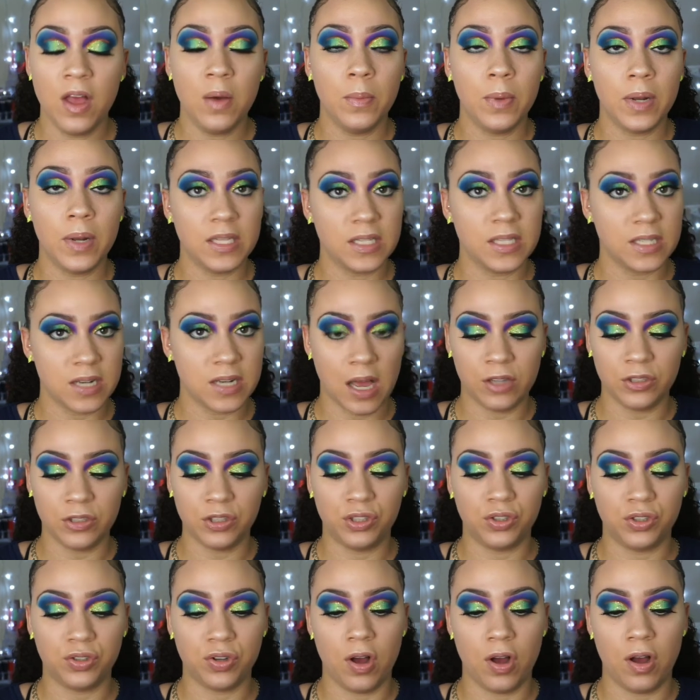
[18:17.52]
but it's not
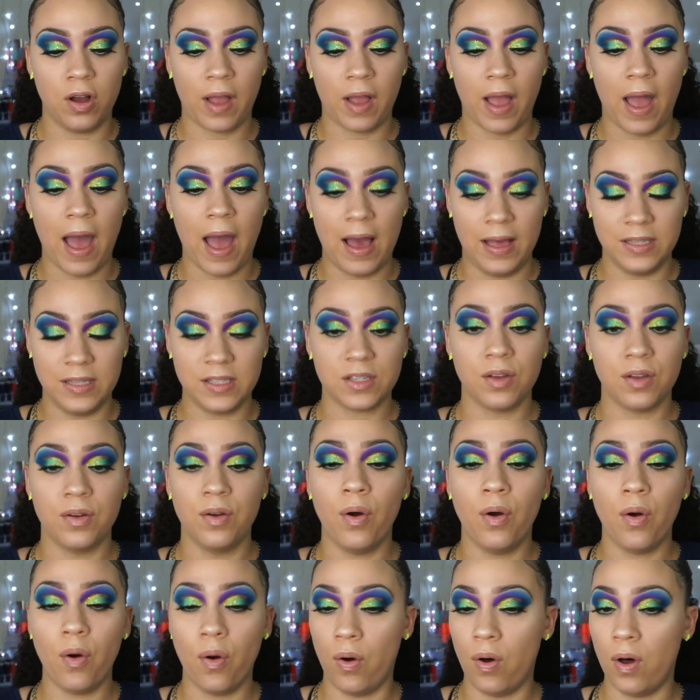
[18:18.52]
strong at
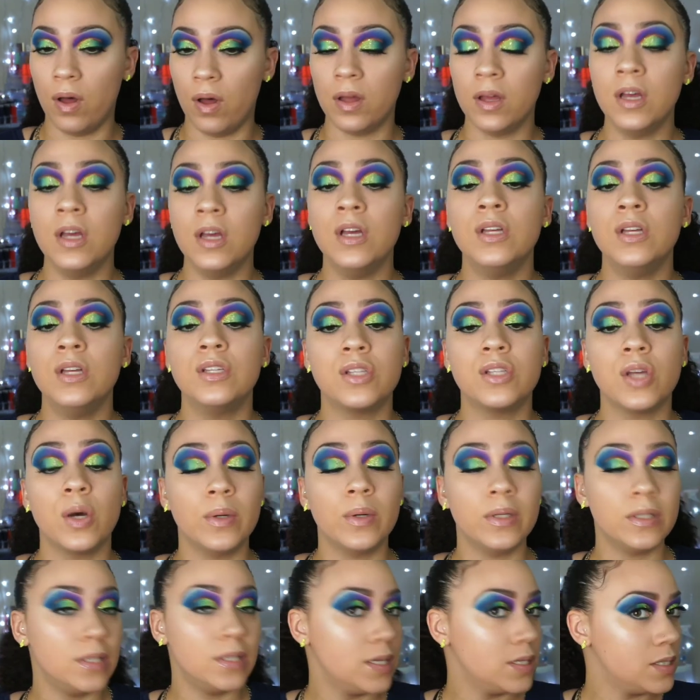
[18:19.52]
all.
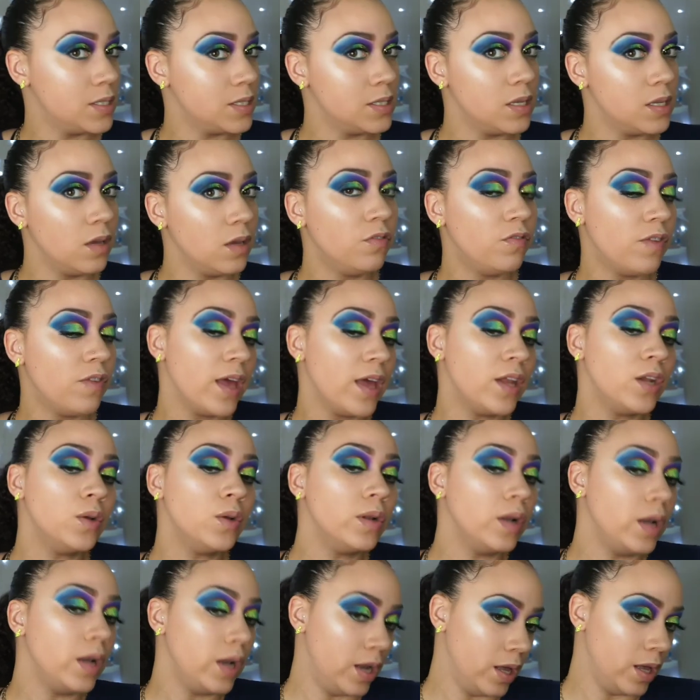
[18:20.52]
So this is the
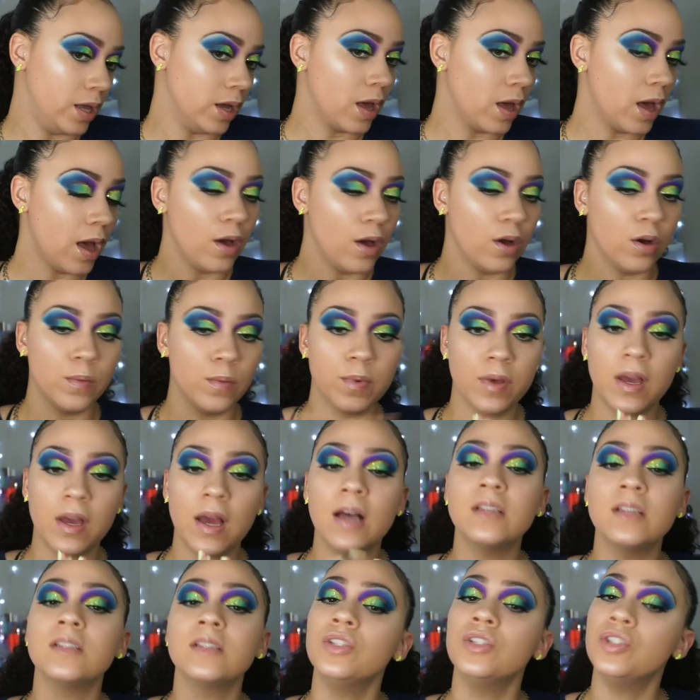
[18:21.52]
final look. I hope you
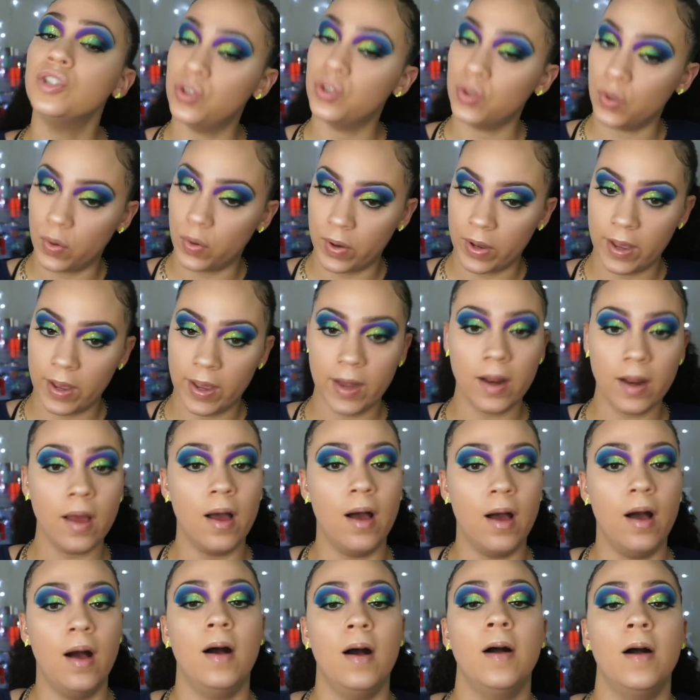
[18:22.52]
guys enjoyed.
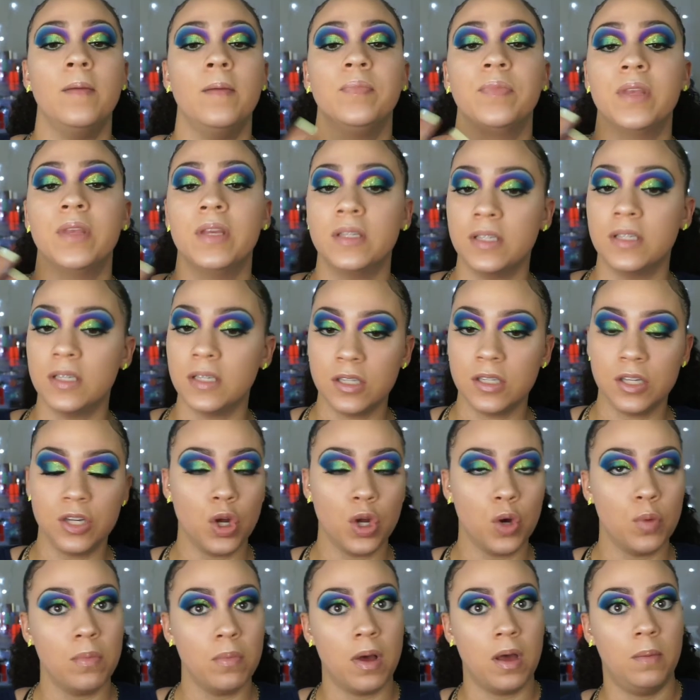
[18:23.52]
This is, you
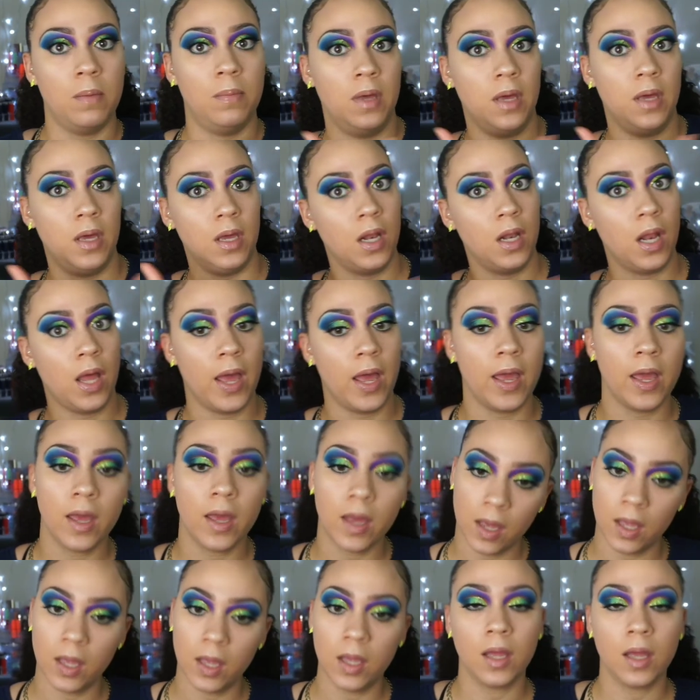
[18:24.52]
know, my big
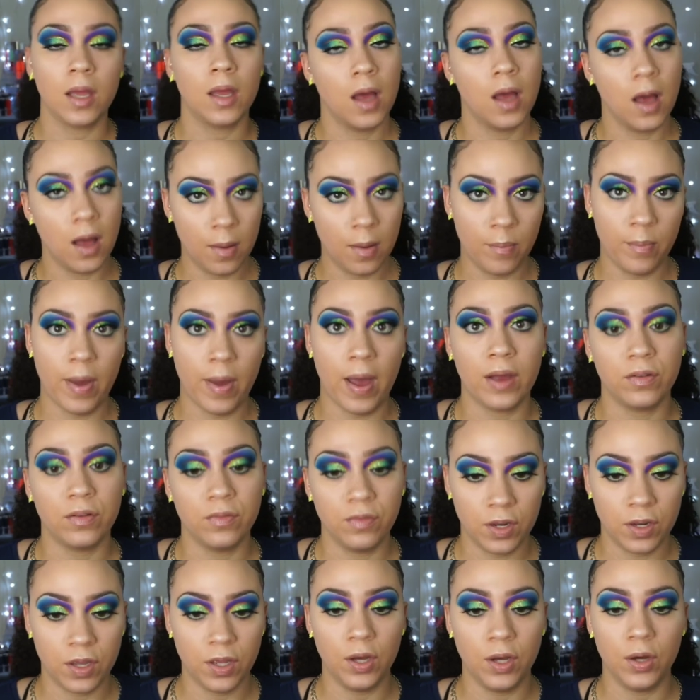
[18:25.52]
like comeback
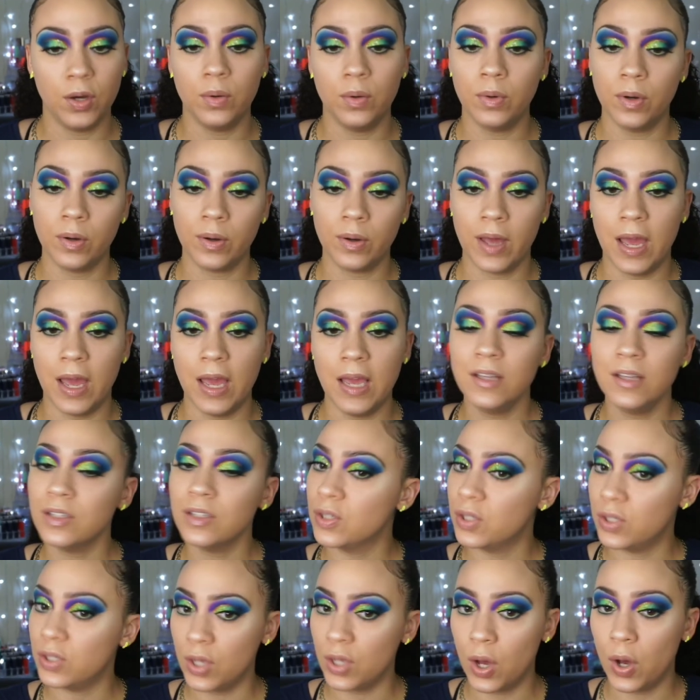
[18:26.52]
video. Okay,
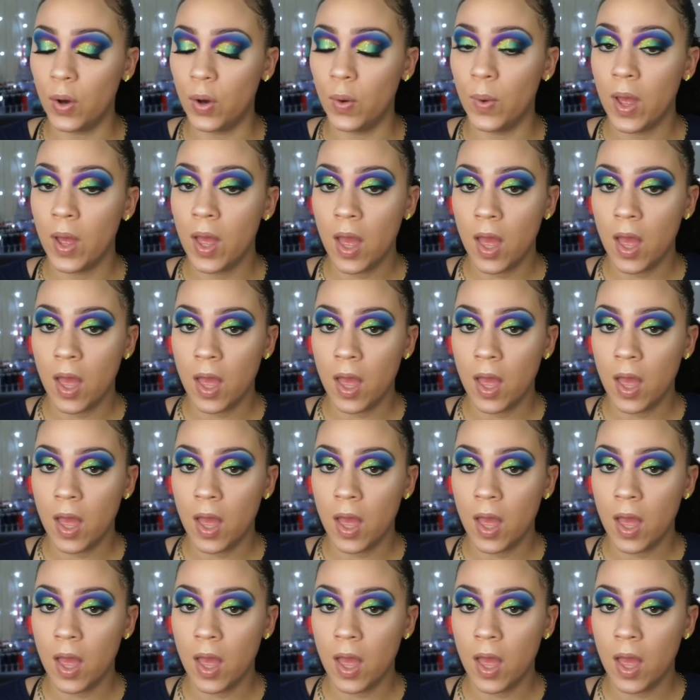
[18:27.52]
so